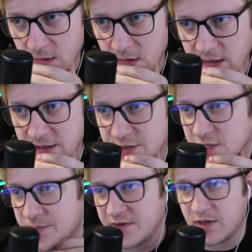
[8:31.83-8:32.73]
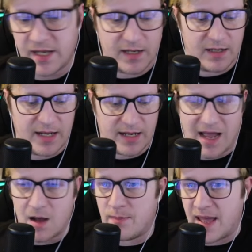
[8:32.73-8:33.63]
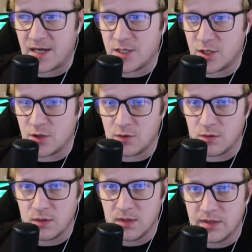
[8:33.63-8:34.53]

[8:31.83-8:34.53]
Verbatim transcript: Yeah, it just depends on like like how bad do you?